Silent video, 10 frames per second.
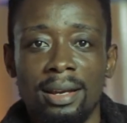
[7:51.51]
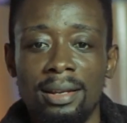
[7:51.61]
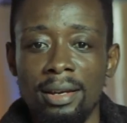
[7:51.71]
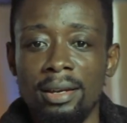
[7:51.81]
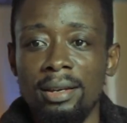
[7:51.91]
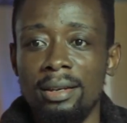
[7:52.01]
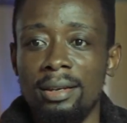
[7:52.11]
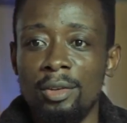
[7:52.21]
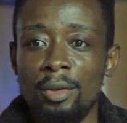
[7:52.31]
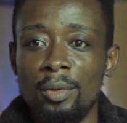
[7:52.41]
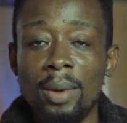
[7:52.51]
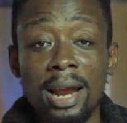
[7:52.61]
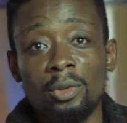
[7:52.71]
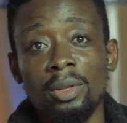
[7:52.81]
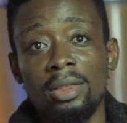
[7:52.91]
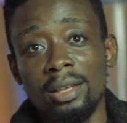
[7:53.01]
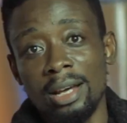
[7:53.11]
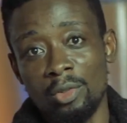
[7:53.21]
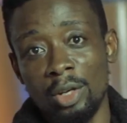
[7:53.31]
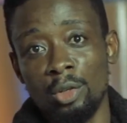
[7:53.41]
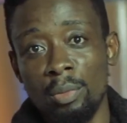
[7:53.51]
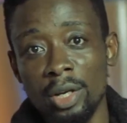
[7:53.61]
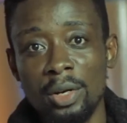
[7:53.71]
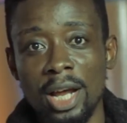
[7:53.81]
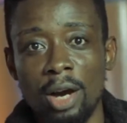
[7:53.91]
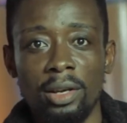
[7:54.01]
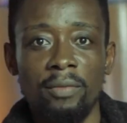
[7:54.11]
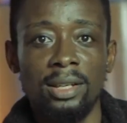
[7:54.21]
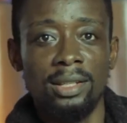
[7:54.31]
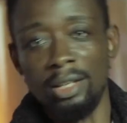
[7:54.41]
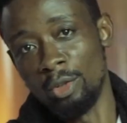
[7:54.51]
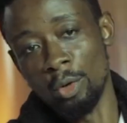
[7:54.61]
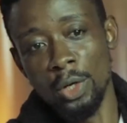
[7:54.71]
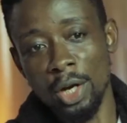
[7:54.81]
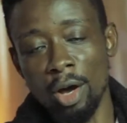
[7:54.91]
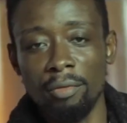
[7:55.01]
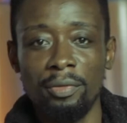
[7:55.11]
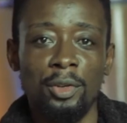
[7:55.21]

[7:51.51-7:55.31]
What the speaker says: You might actually think they're trying to bring you down if they say it's not good enough.